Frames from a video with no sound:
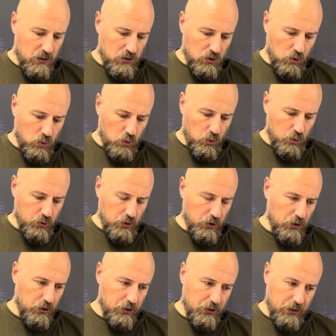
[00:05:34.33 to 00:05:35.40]
So
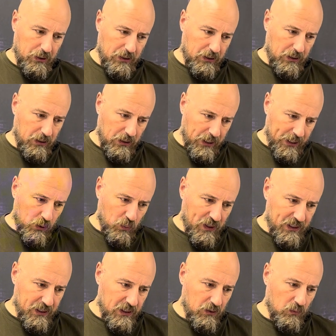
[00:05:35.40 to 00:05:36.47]
the
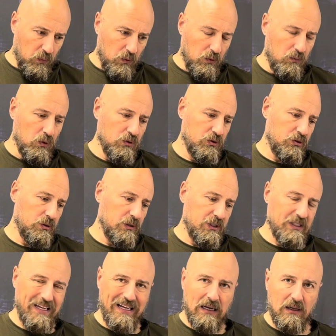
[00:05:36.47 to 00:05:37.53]
liquid was
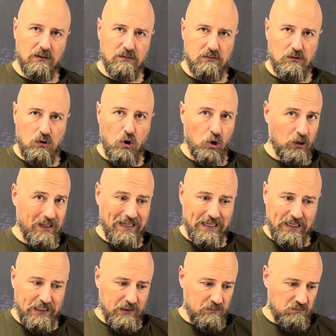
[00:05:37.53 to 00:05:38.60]
still all
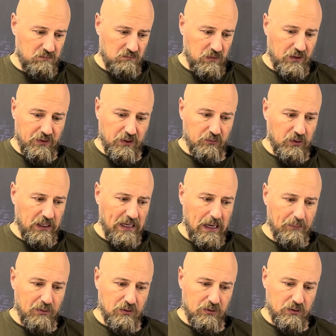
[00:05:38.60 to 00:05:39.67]
clean, nothing really
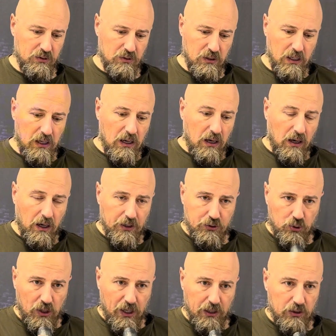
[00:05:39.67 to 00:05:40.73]
happened. I
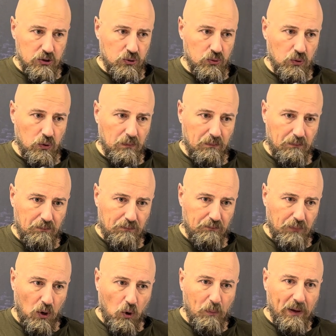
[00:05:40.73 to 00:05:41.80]
tried to
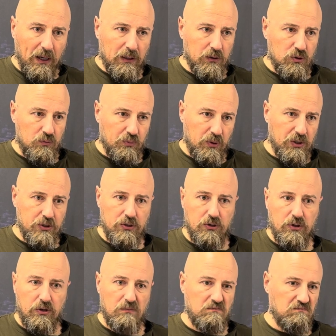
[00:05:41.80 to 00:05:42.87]
blow behind the
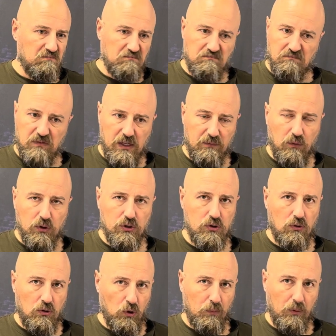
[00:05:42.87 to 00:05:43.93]
suppressor, it was
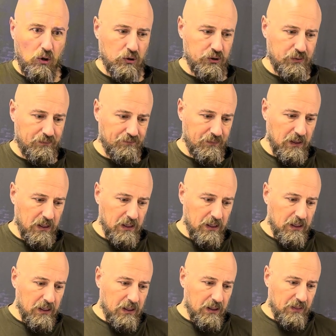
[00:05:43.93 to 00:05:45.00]
all blocked.
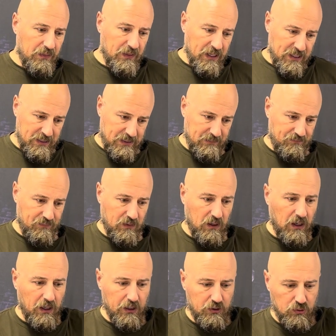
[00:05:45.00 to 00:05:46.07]
Then
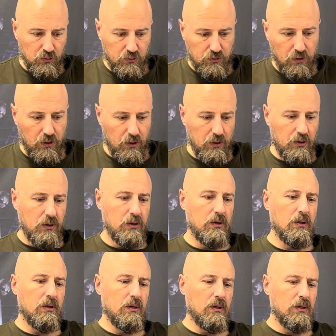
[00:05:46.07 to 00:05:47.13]
I took the
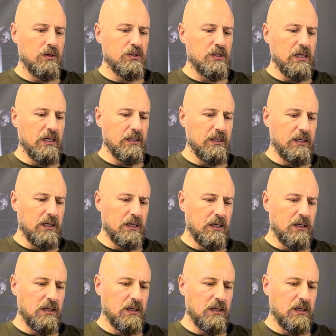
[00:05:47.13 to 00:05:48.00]
Sletec